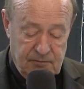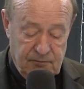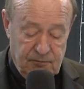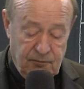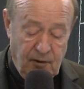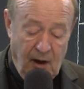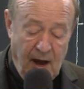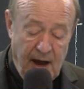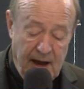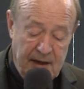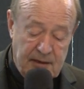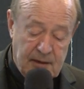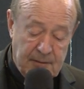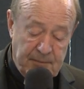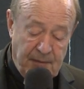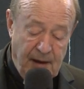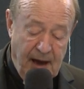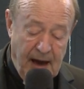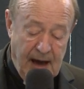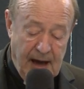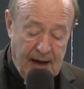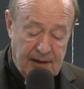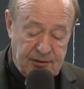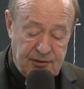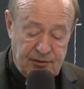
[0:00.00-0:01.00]
via the
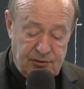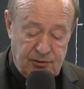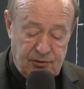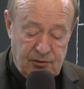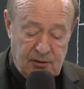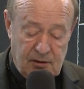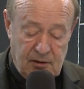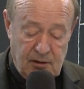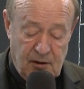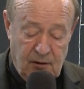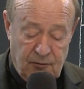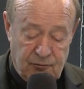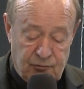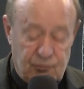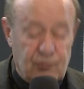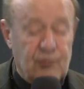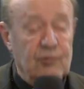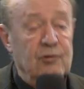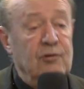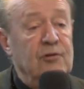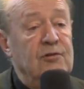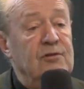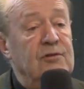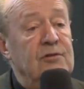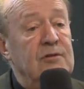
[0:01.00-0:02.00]
path of
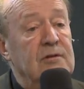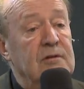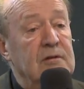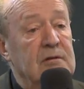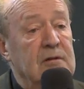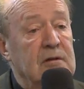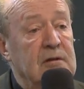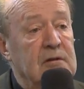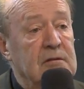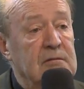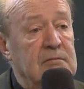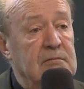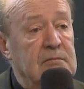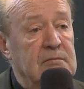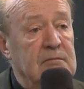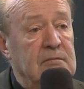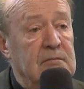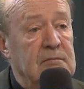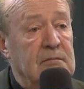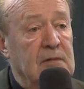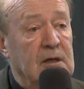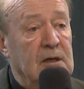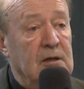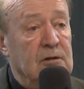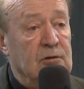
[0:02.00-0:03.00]
truth
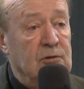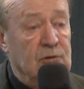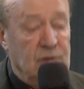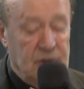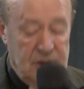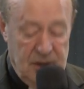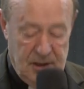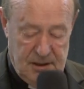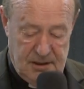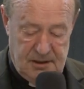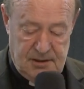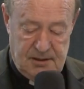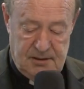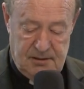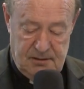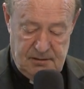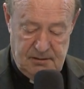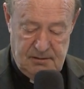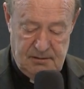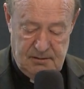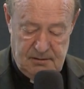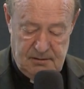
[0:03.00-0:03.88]
and goodness.